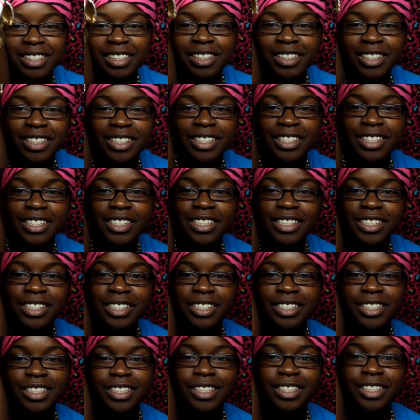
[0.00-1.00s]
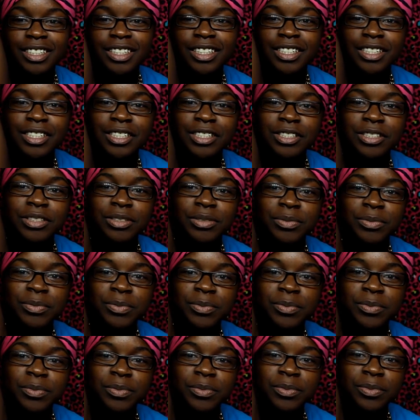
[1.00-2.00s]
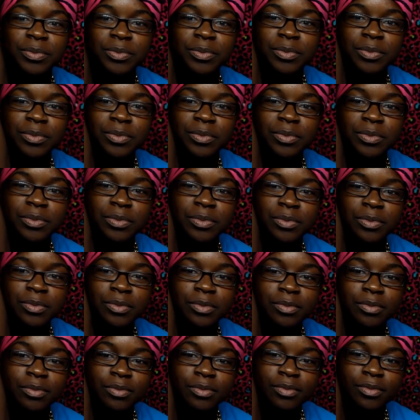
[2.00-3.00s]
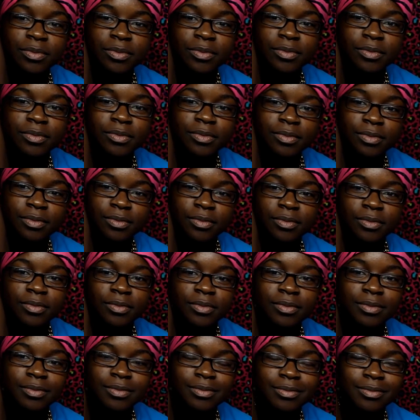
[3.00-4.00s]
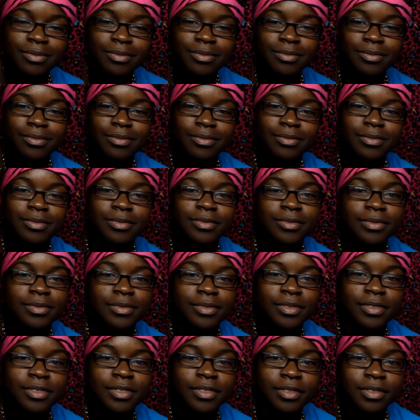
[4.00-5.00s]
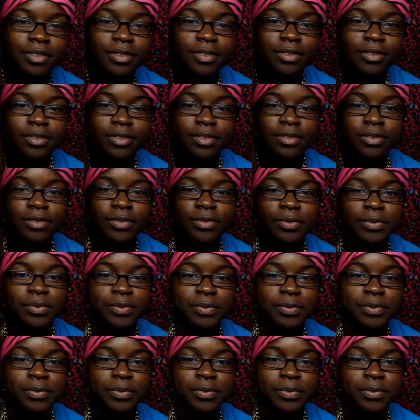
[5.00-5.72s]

This person isn't speaking.